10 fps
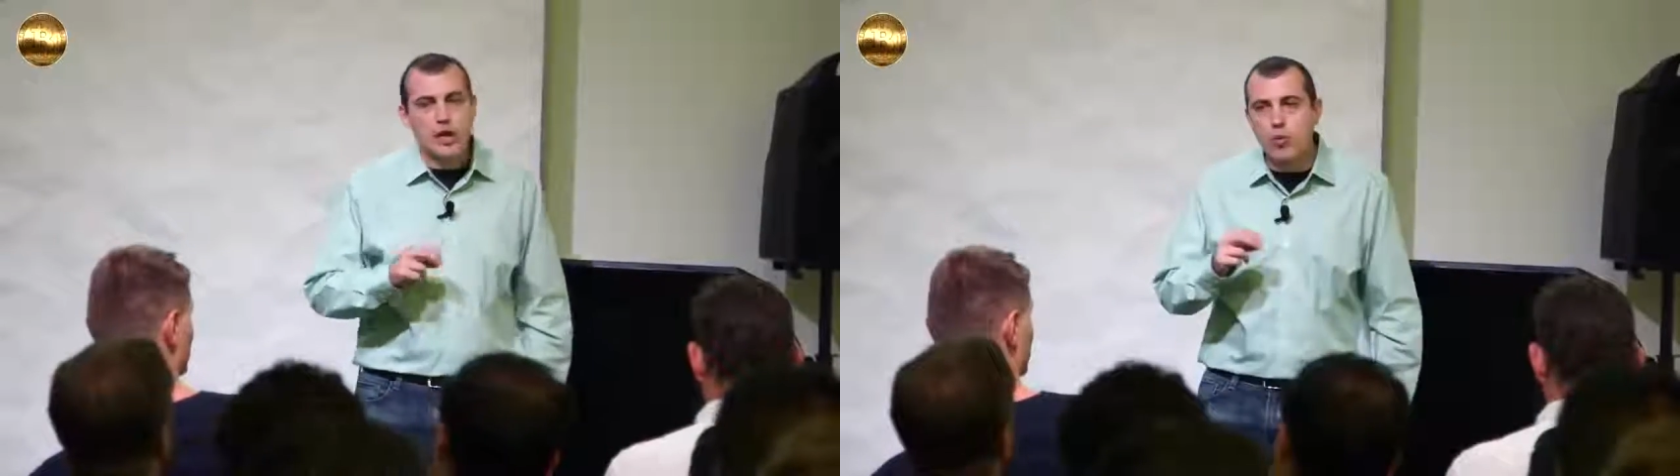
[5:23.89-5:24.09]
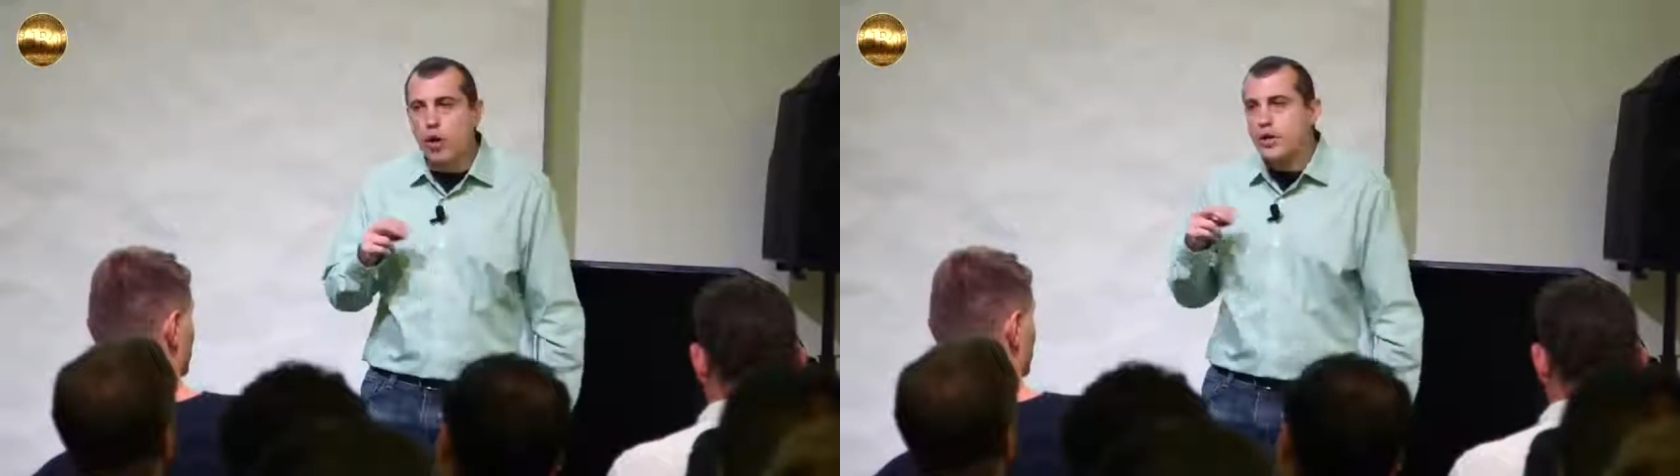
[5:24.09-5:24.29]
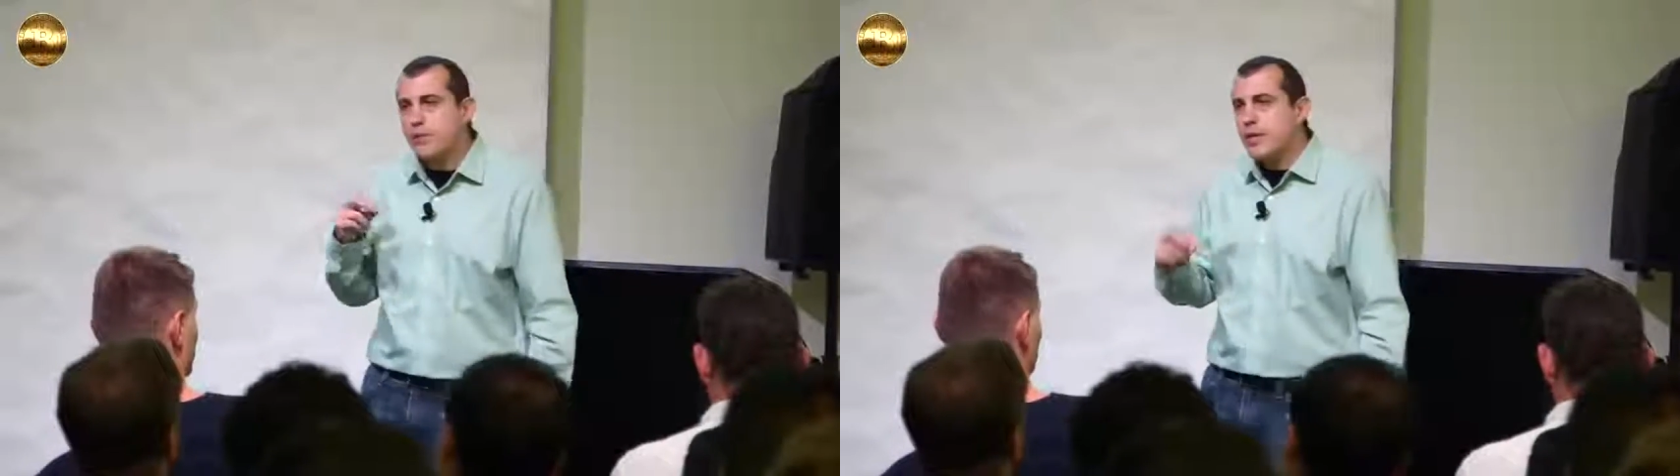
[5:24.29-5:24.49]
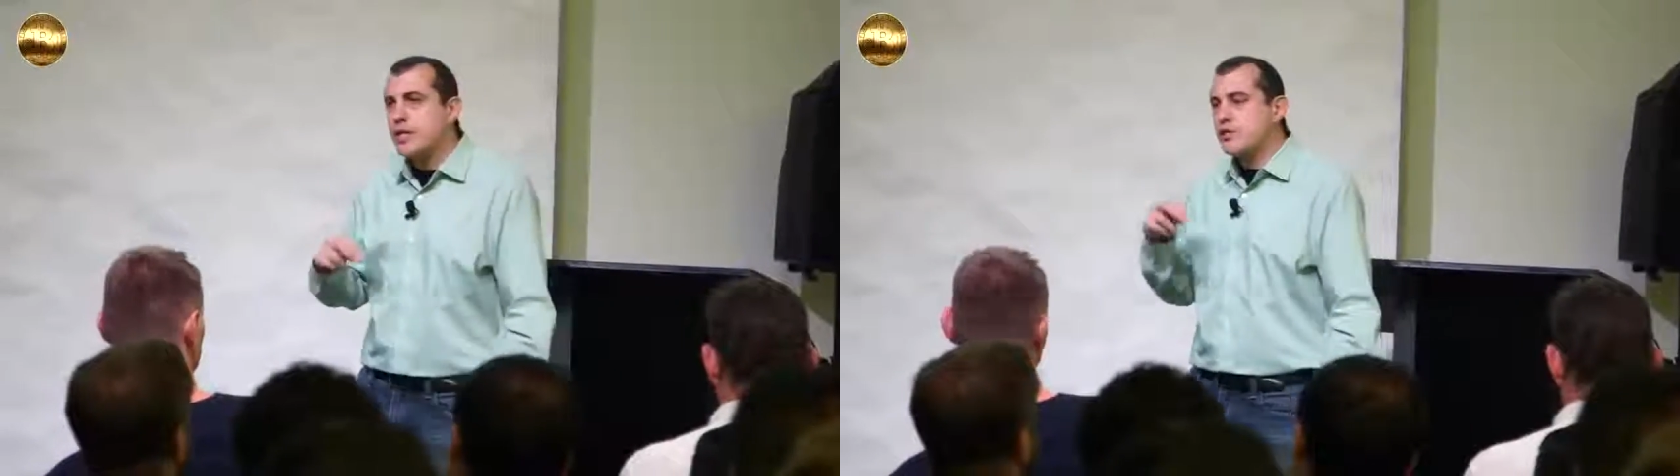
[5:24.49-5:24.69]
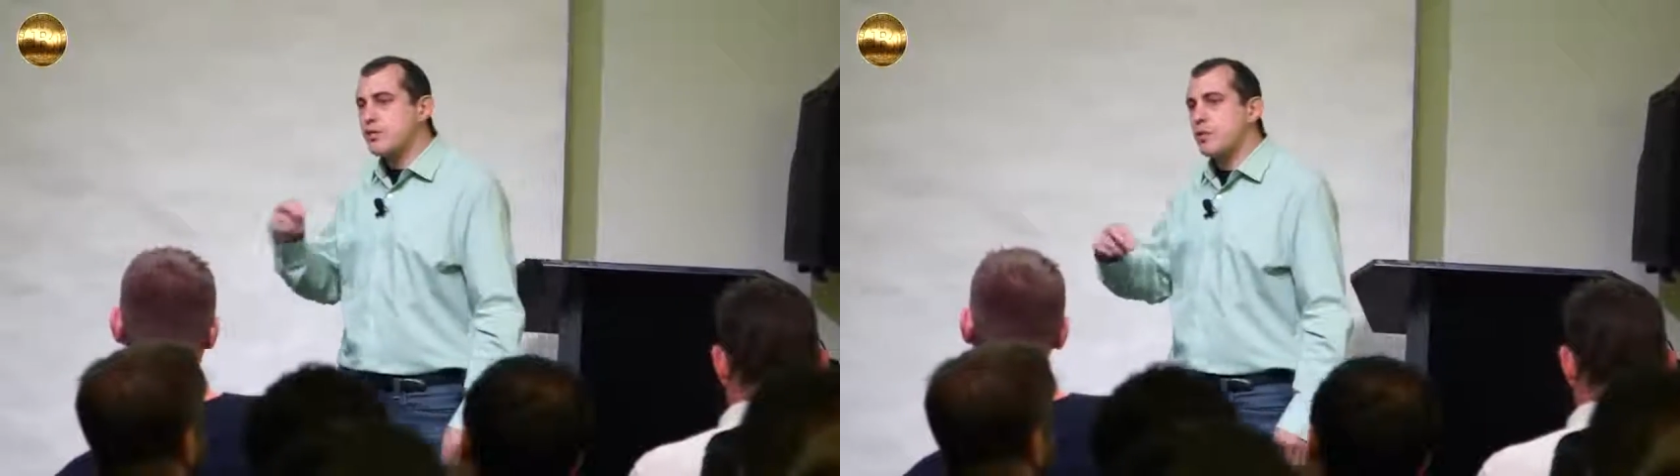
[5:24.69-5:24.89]
and what it
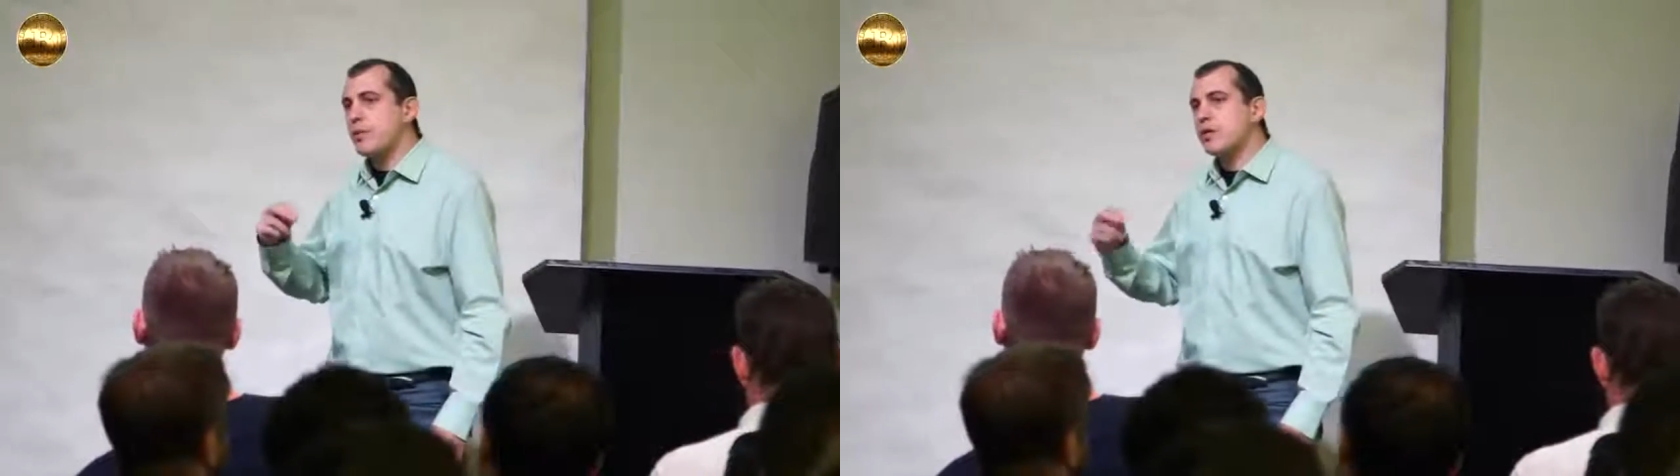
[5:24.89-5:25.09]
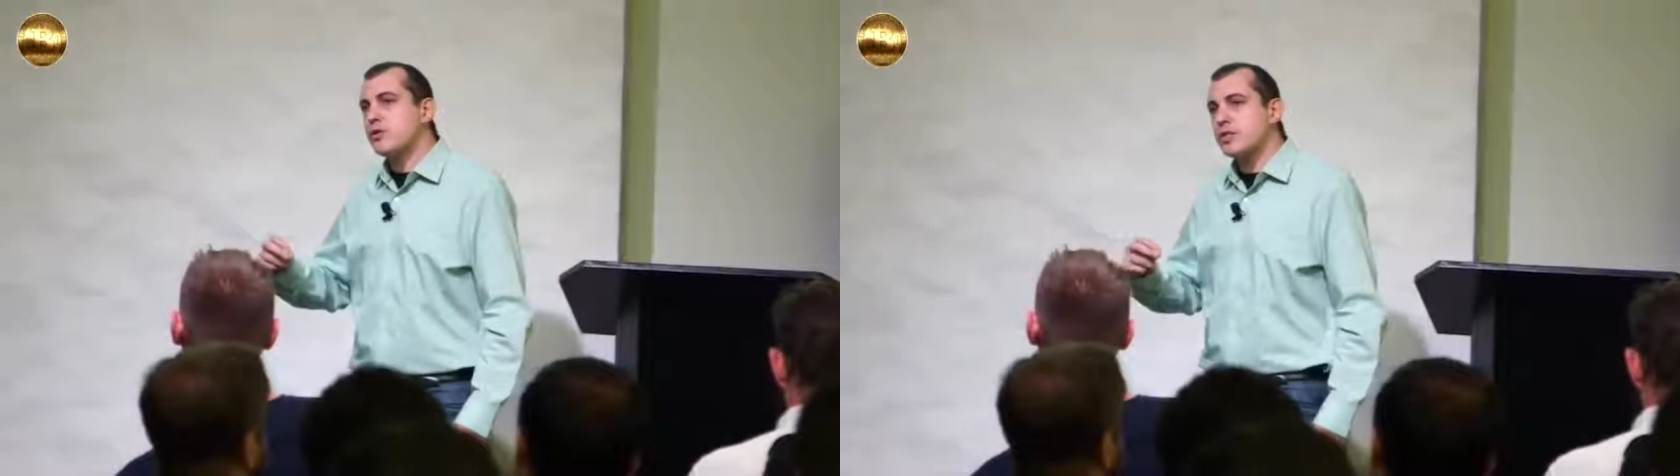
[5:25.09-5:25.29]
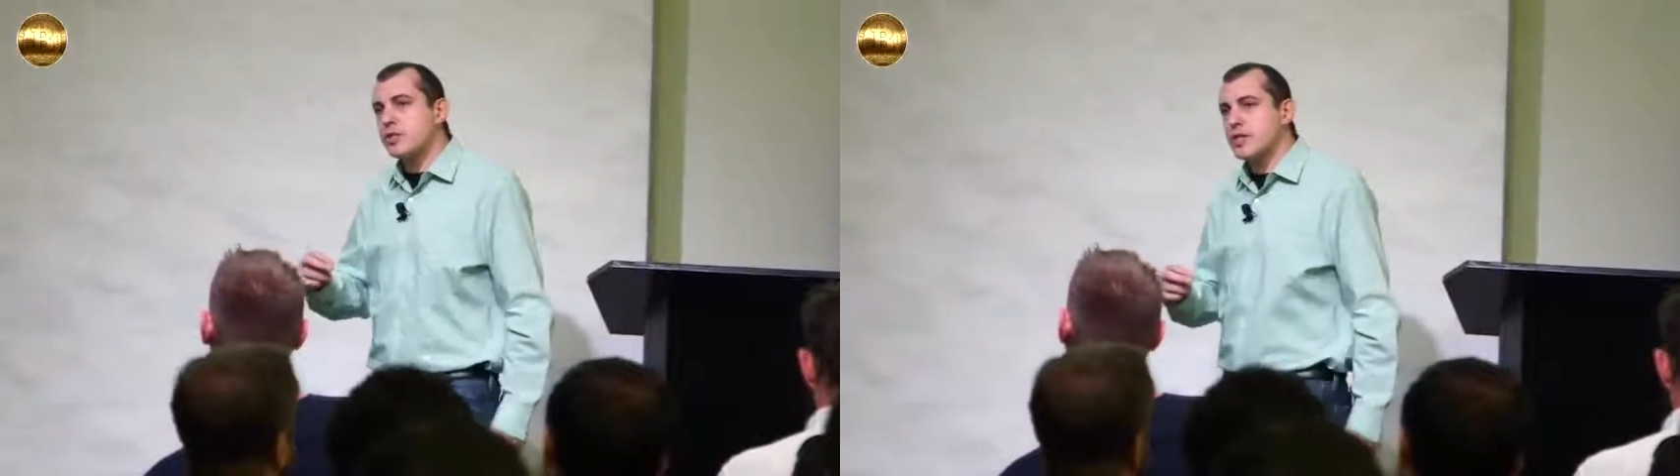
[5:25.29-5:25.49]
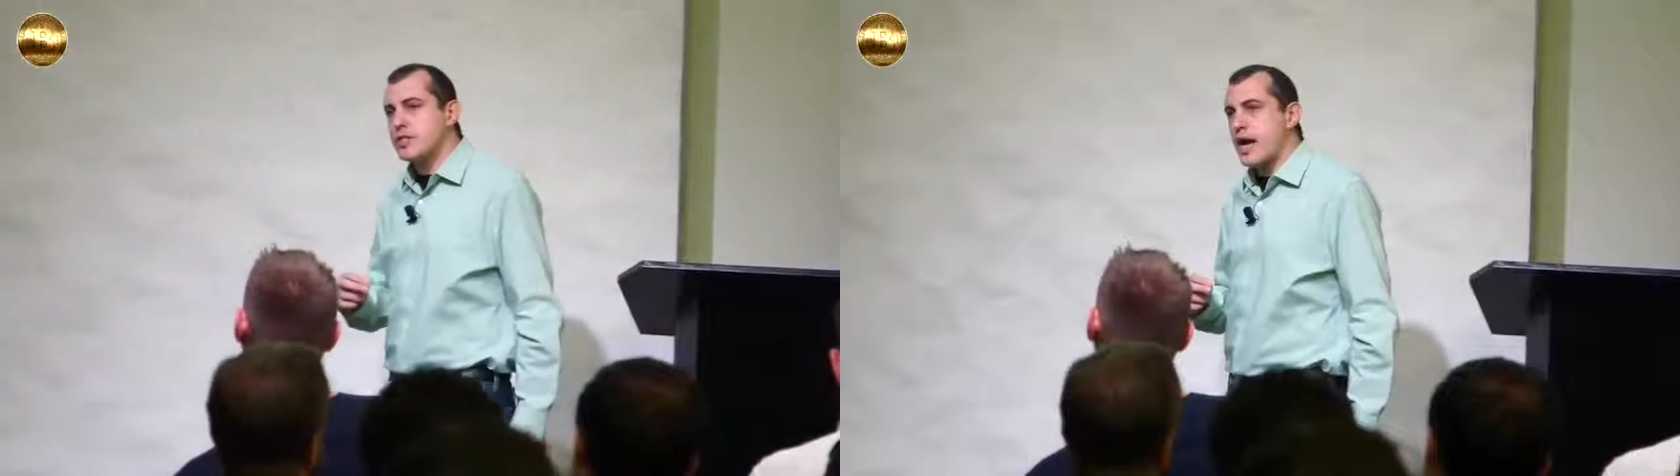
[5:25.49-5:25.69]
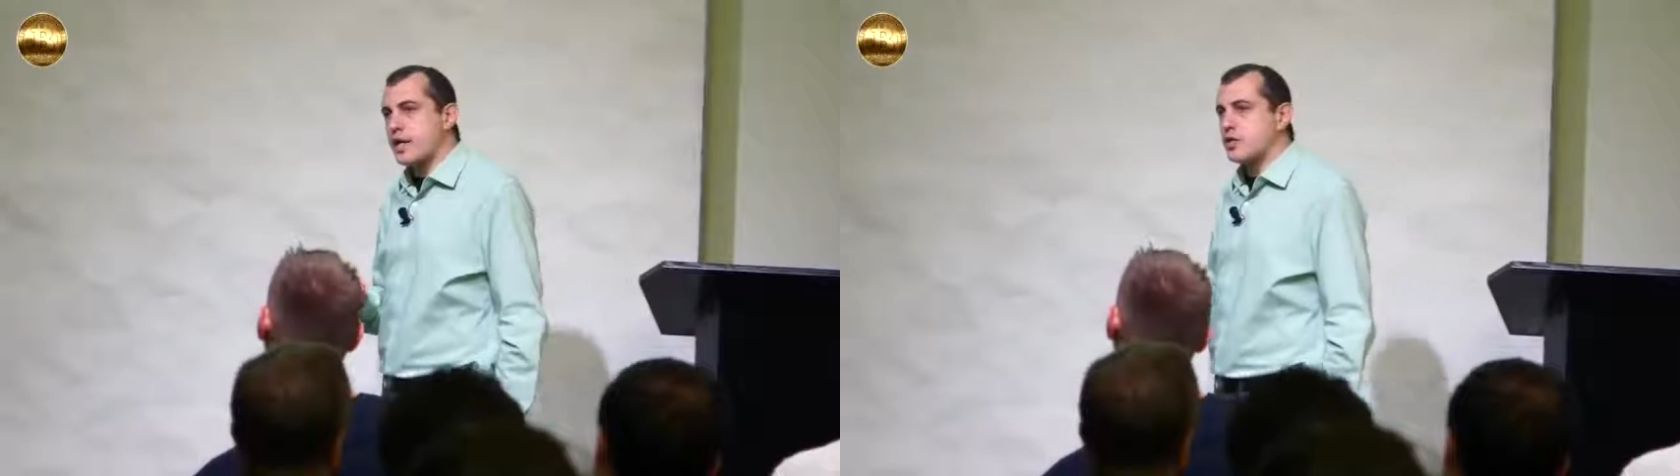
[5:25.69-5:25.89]
means for a Bitcoin
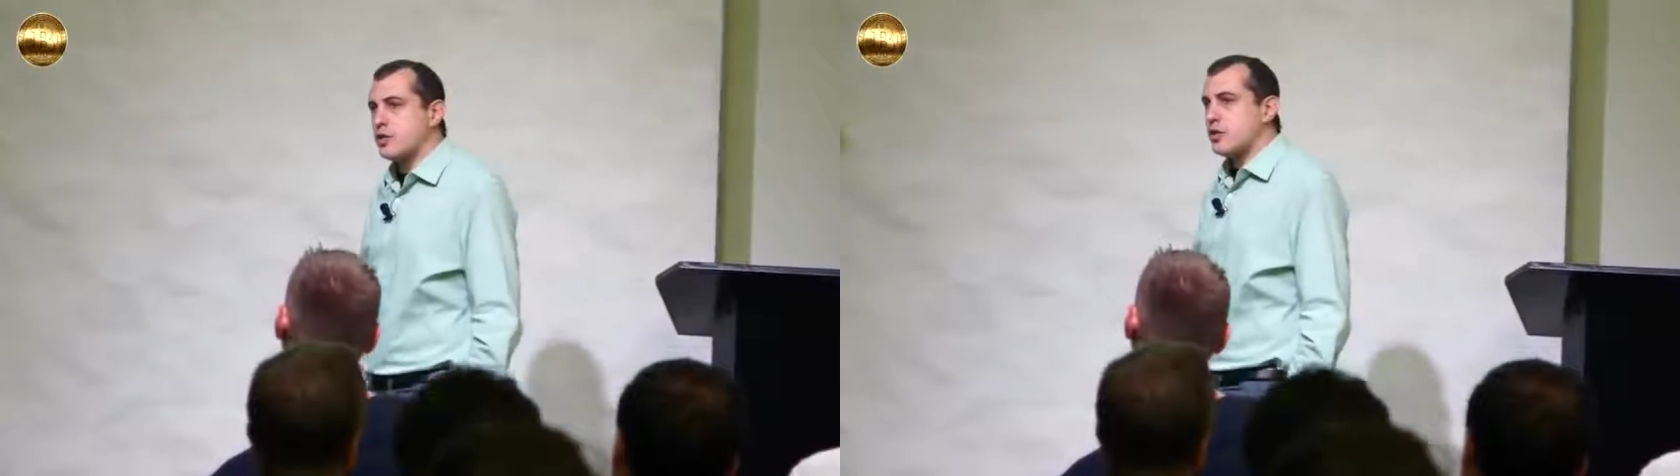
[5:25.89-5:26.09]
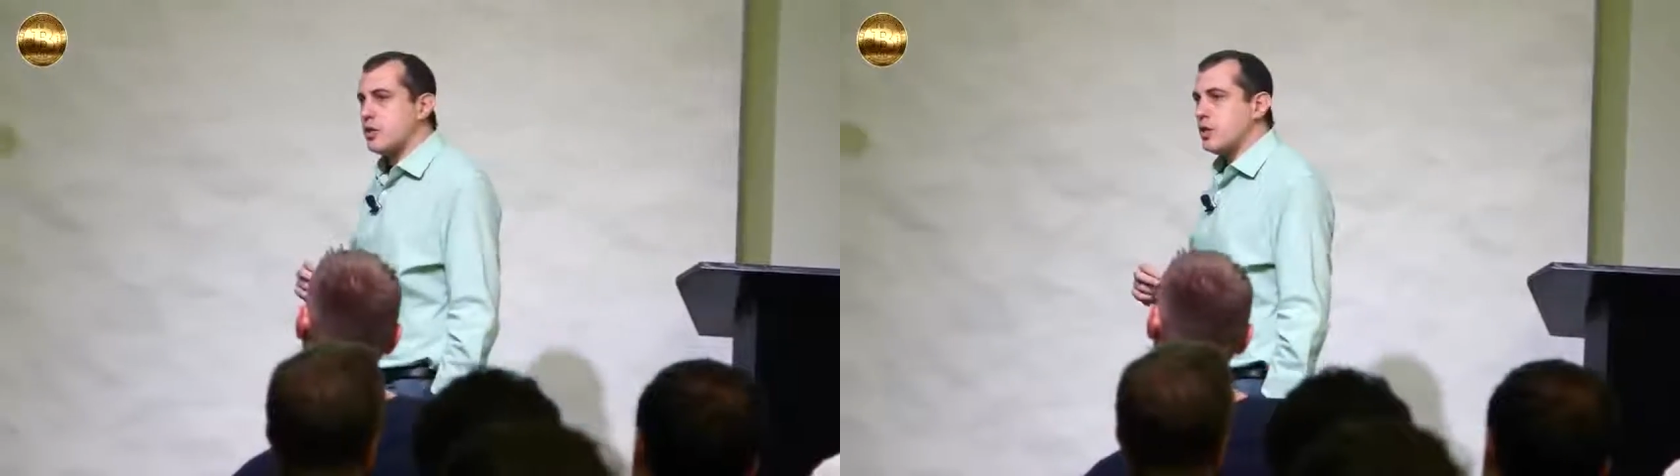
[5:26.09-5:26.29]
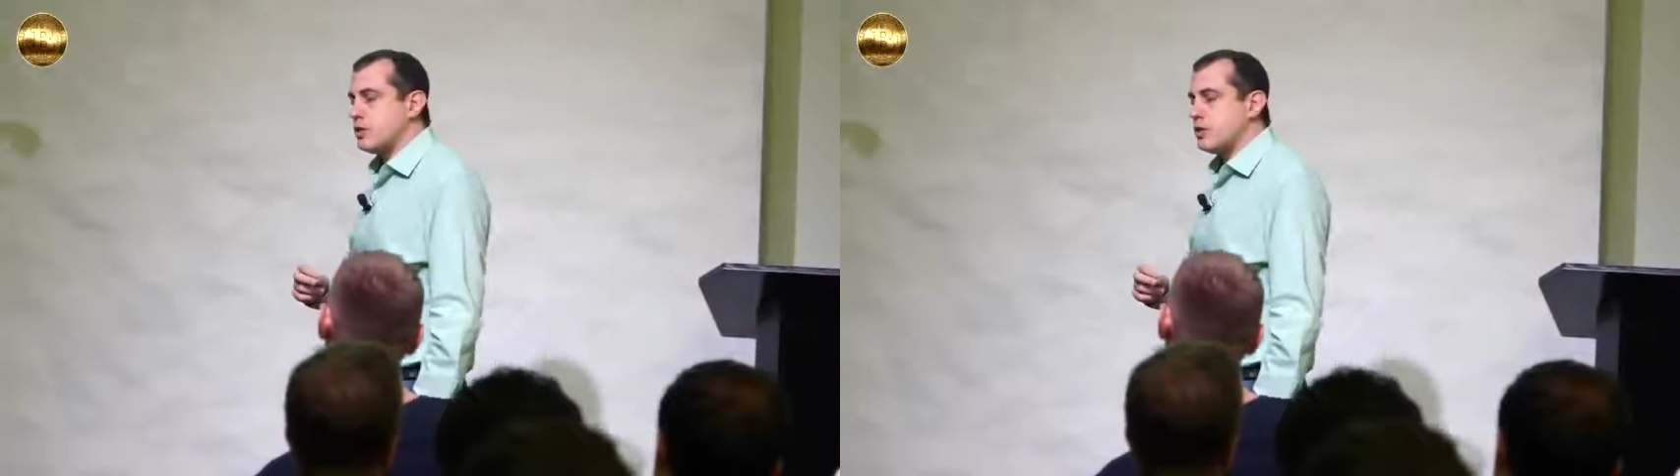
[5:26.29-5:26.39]
transaction